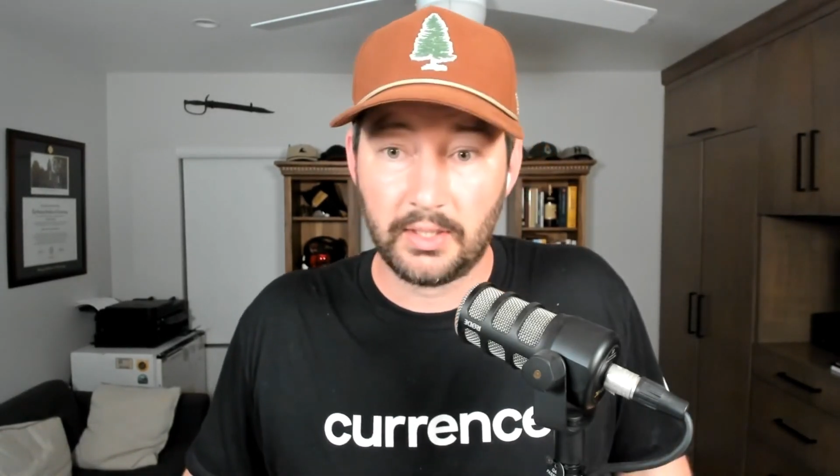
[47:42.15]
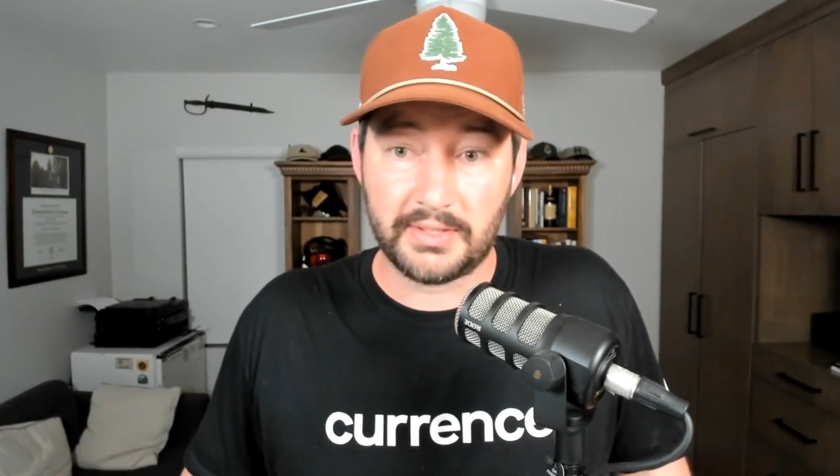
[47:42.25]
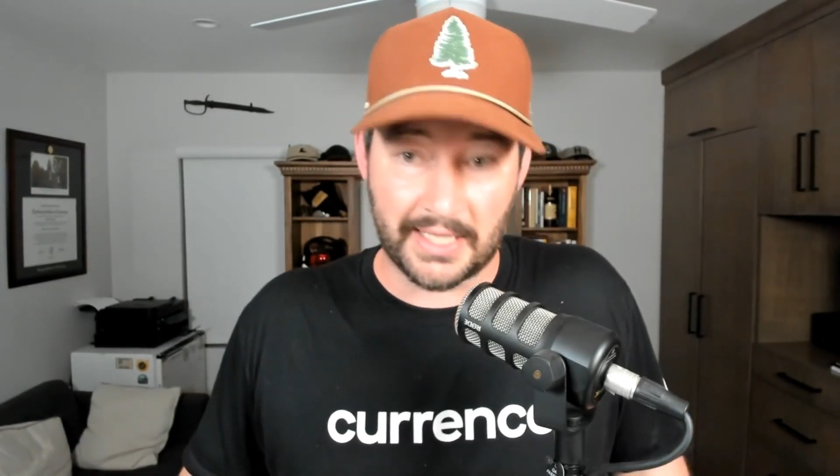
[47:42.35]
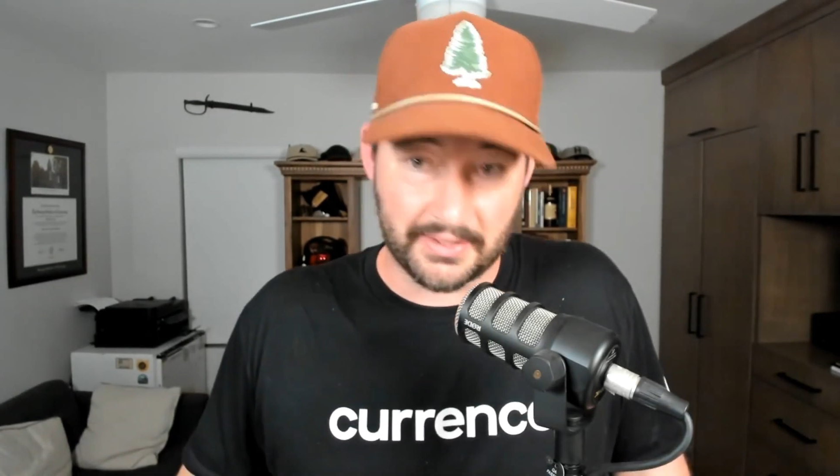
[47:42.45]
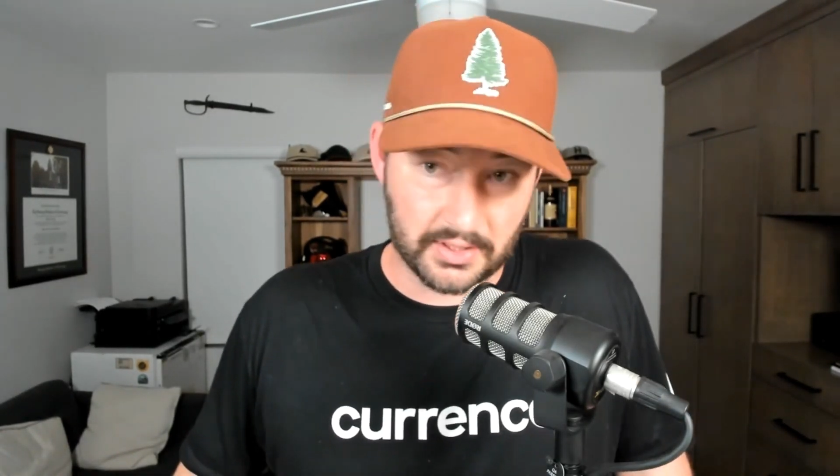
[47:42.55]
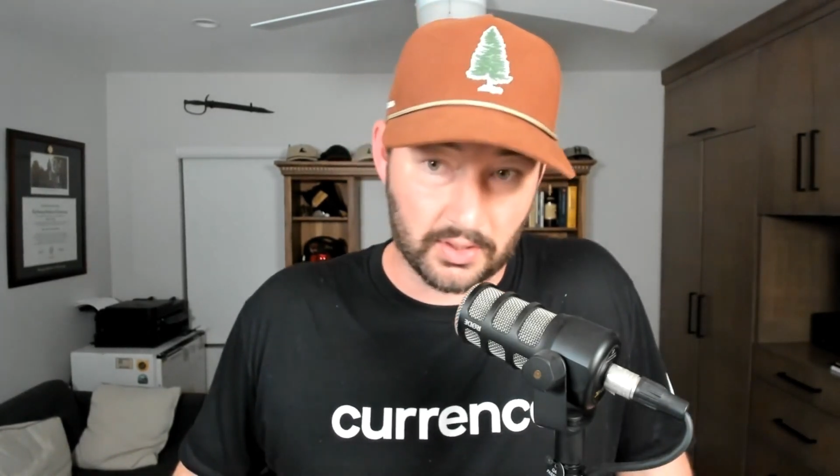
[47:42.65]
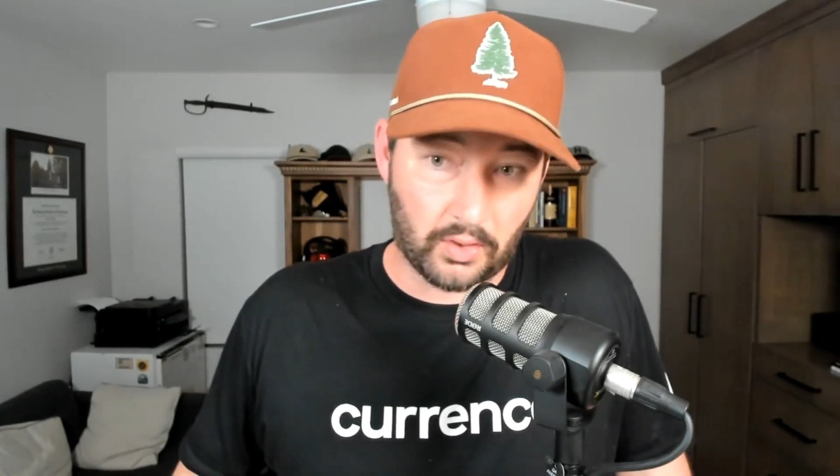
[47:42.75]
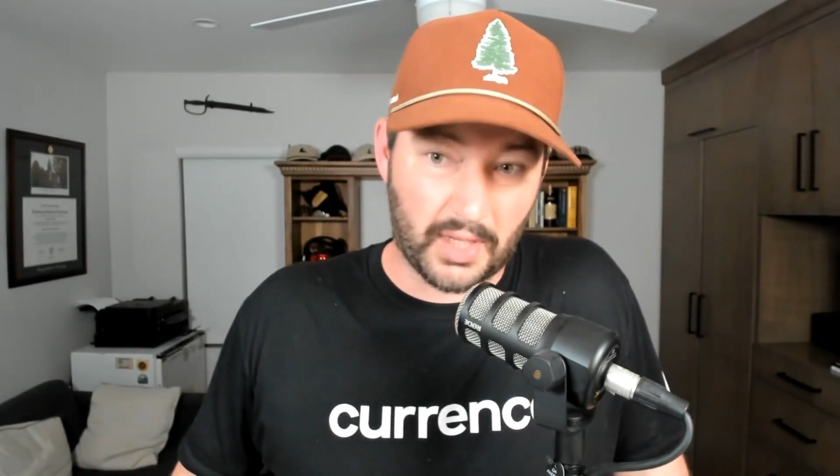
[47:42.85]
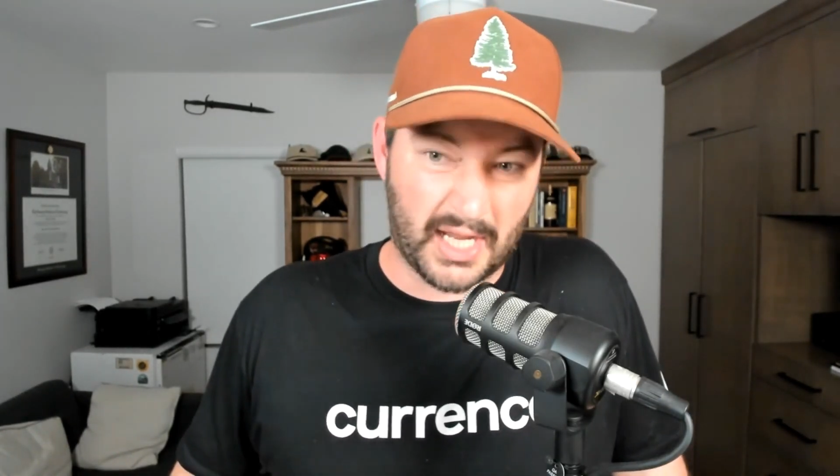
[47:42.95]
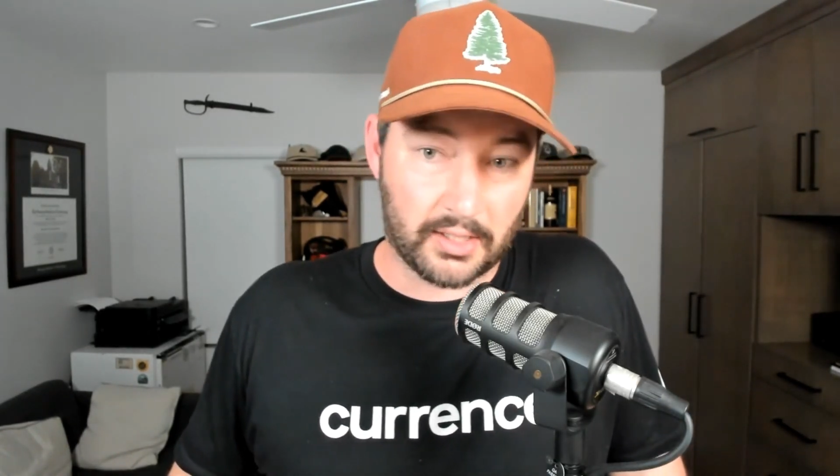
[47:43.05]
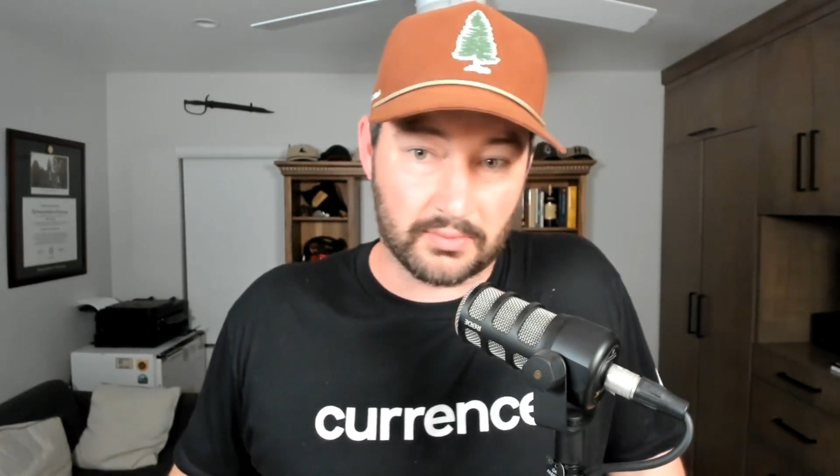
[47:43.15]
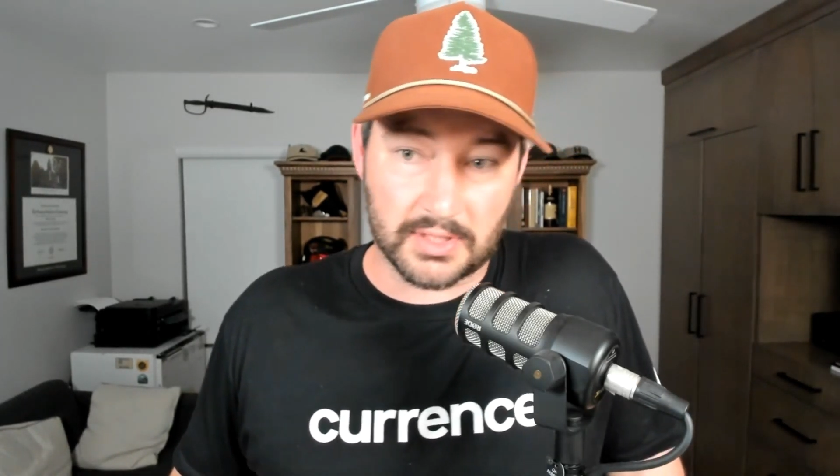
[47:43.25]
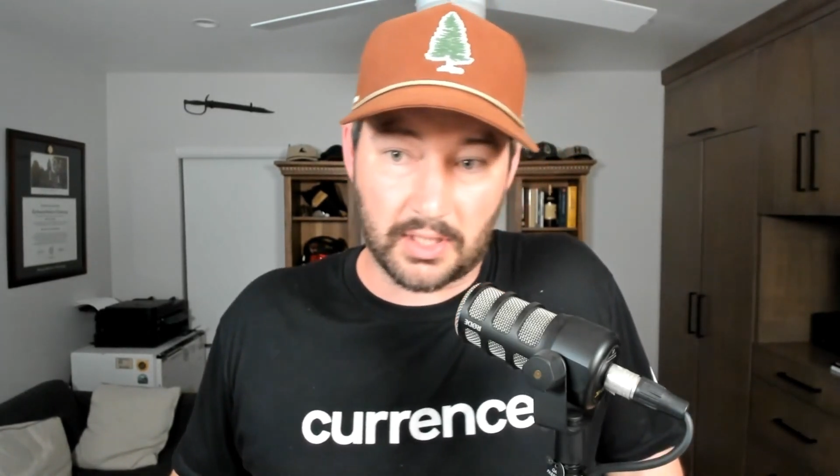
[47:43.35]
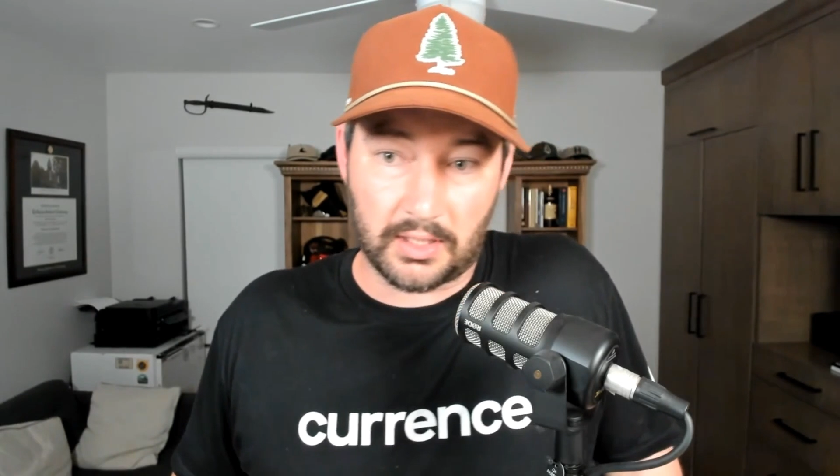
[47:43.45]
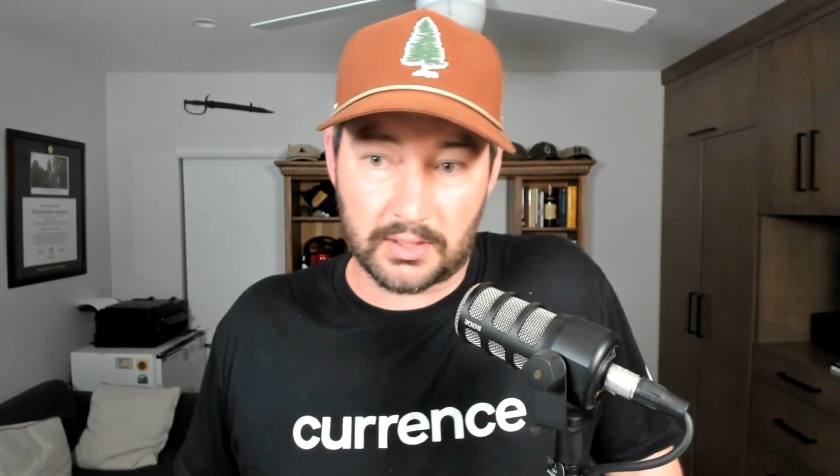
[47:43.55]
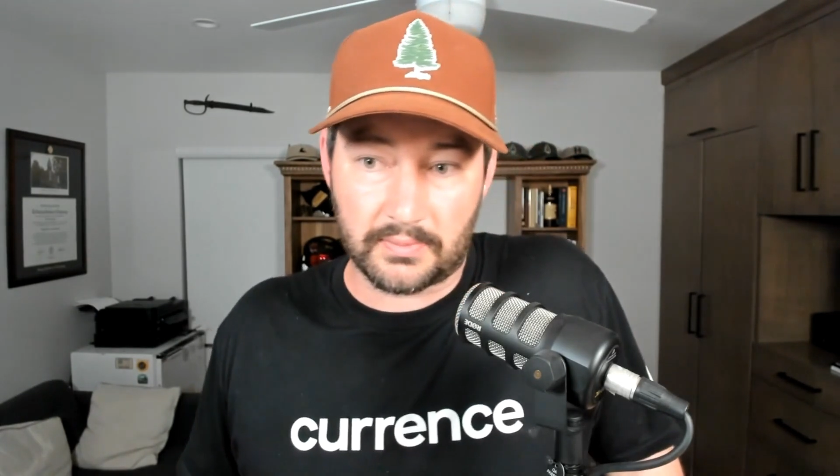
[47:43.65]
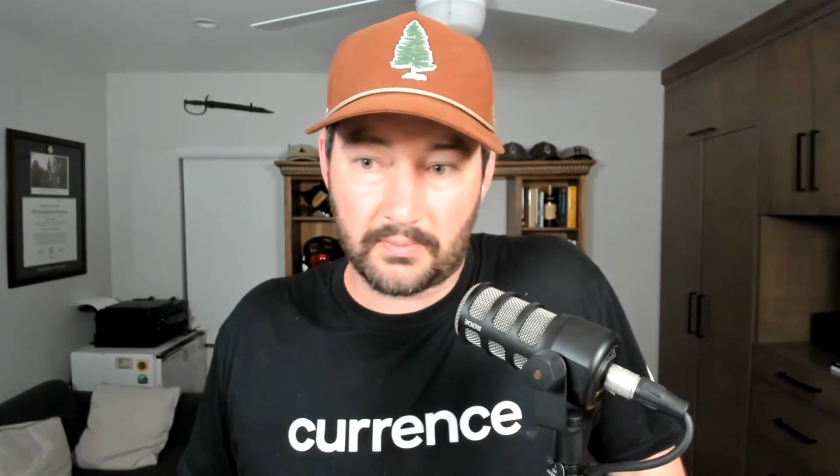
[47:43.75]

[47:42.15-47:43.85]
now that the gold anchor was gone.